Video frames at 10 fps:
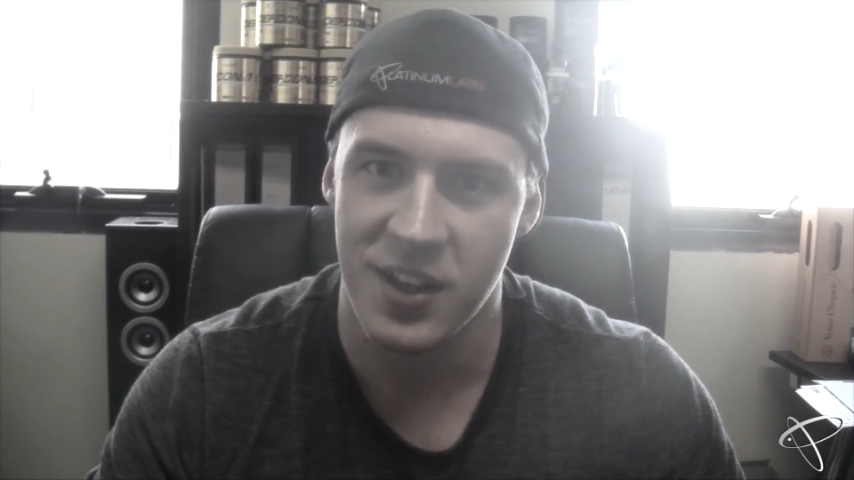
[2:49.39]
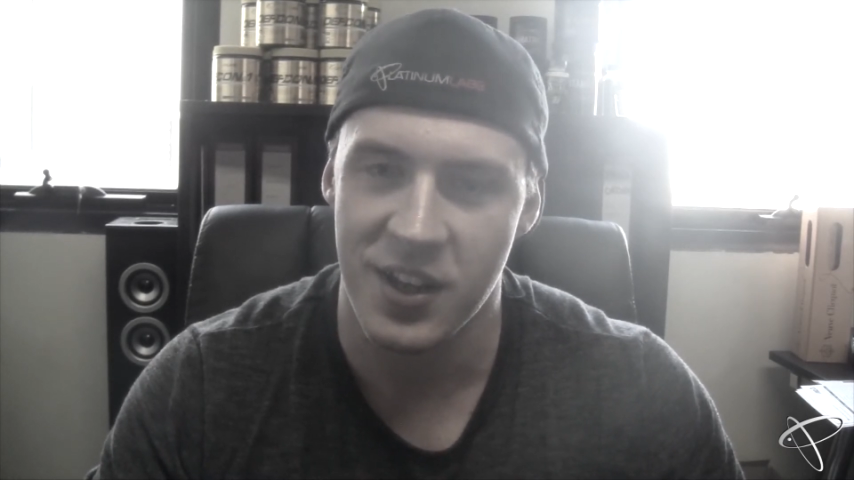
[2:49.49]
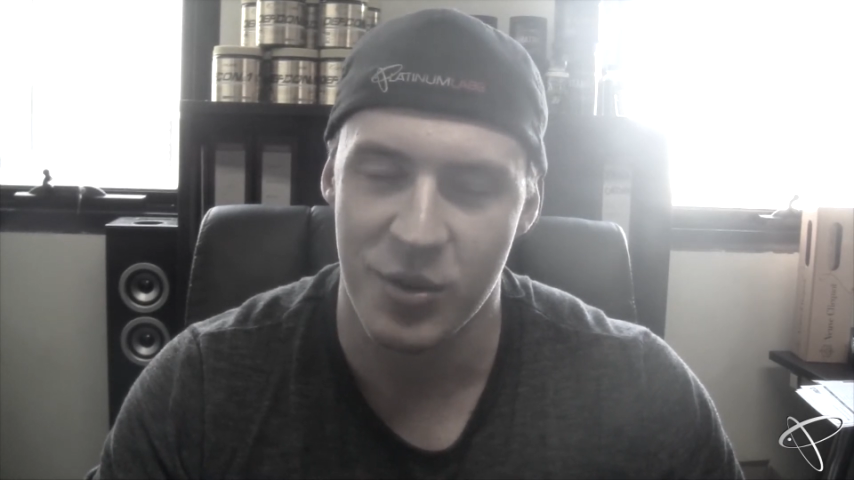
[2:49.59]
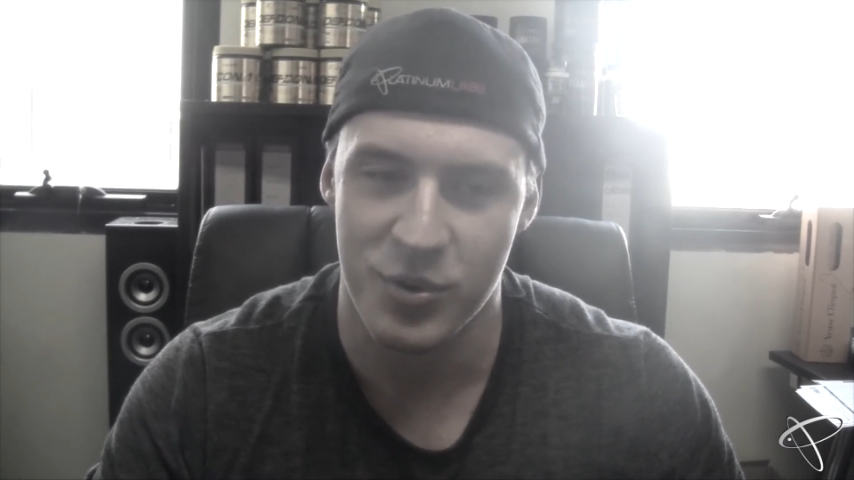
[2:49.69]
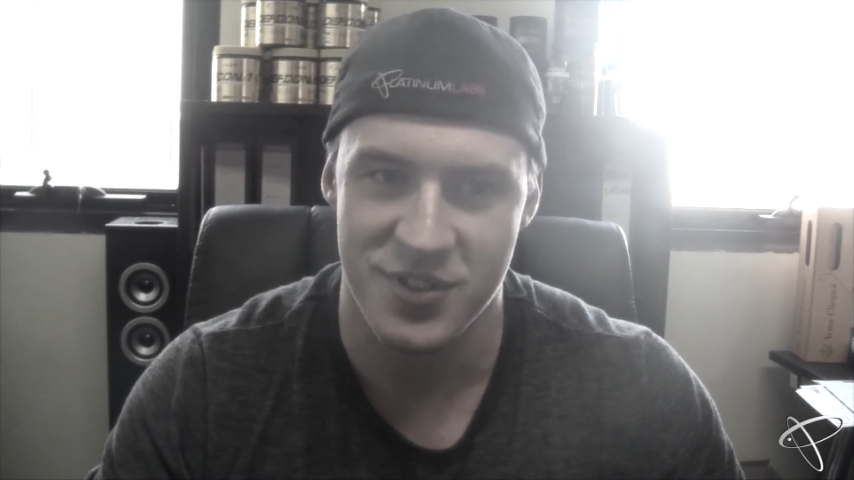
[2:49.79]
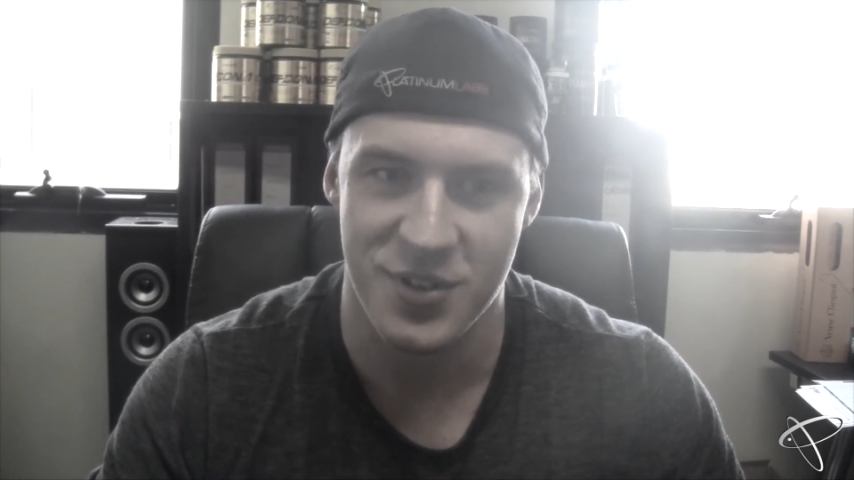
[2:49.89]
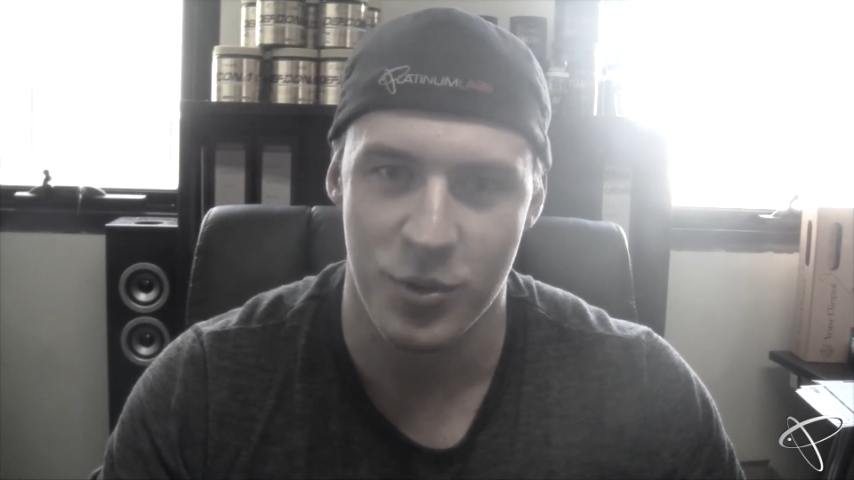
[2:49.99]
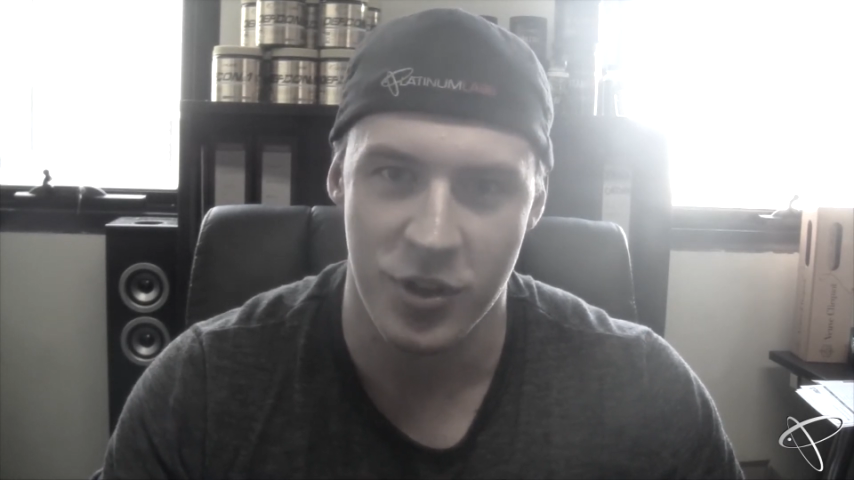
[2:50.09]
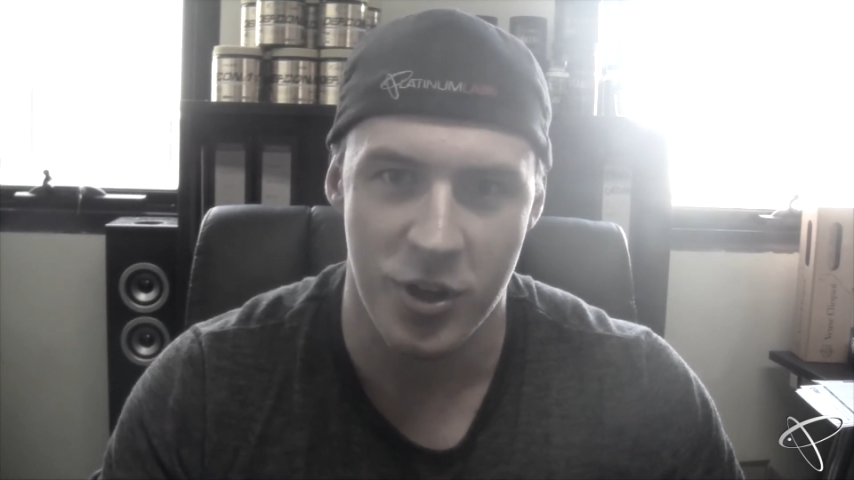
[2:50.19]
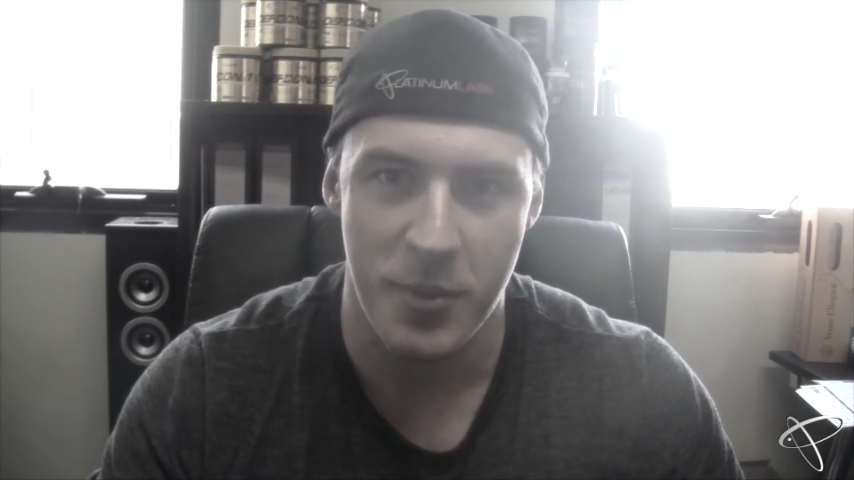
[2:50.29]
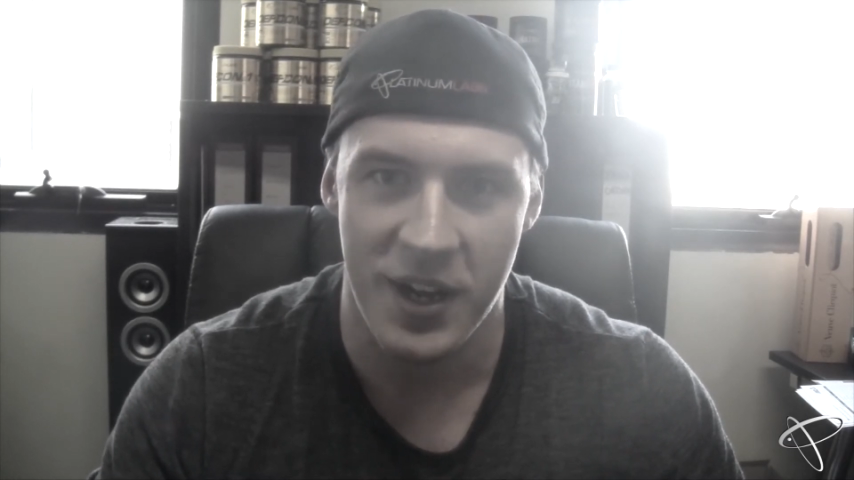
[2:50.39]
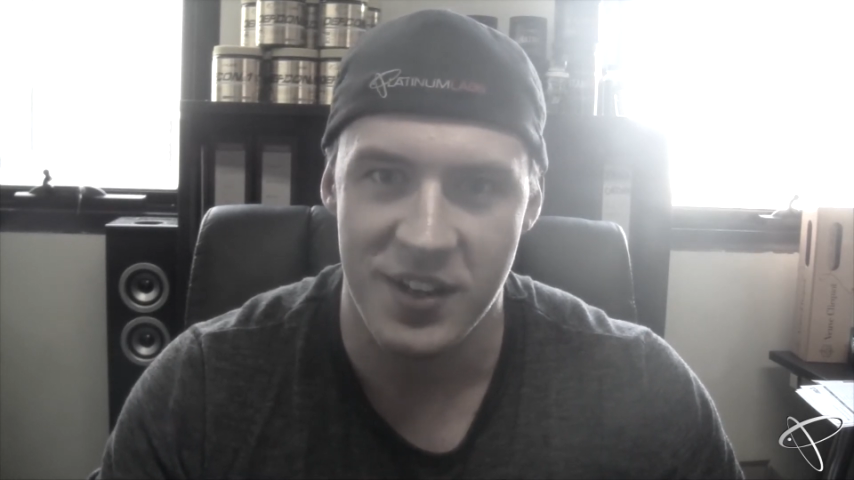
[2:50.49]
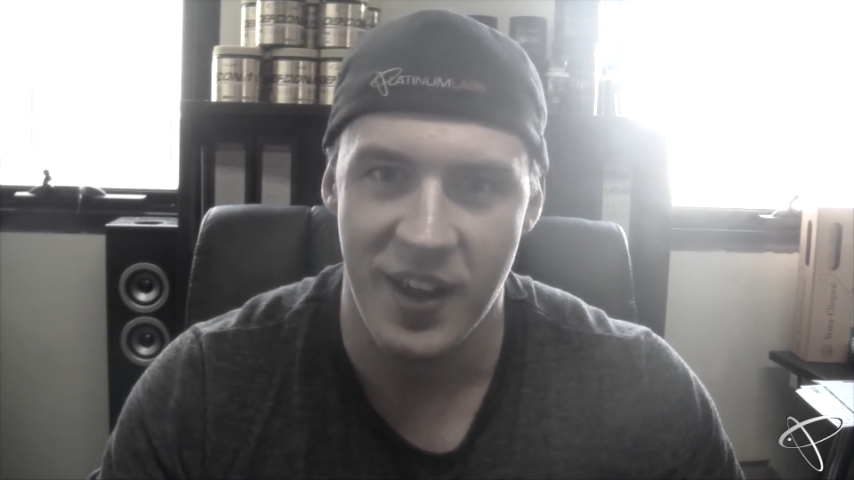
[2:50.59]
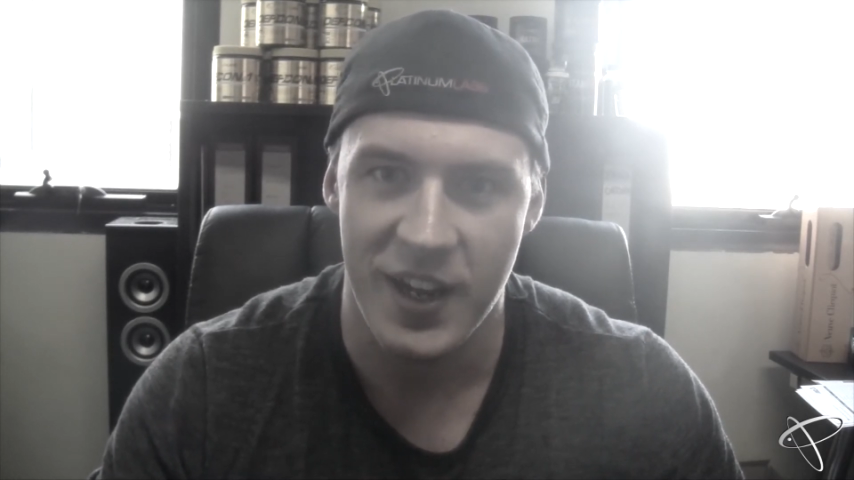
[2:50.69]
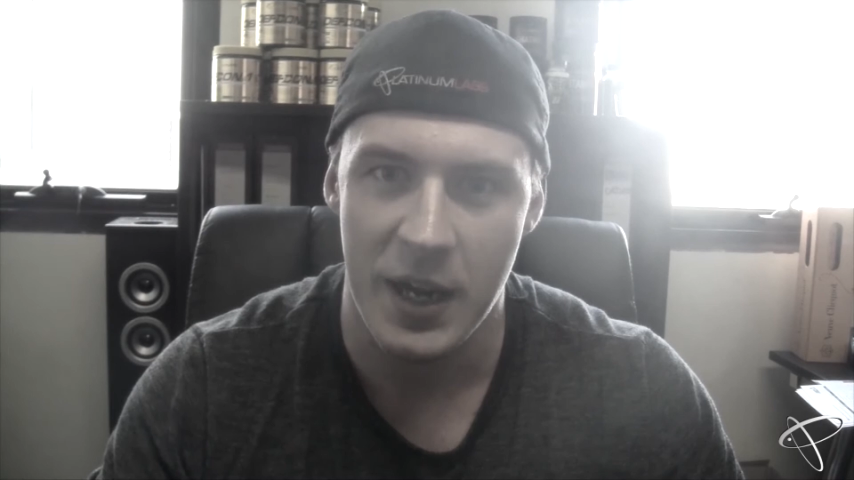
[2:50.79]
it was still a lot of money
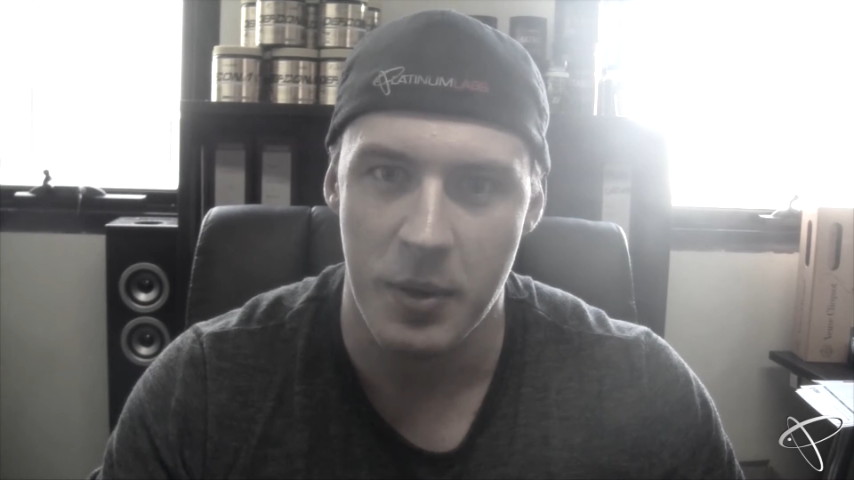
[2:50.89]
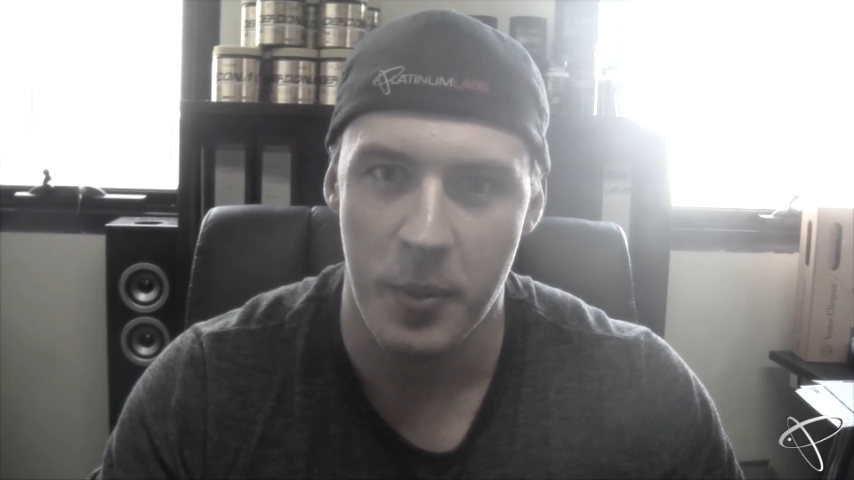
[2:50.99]
to take out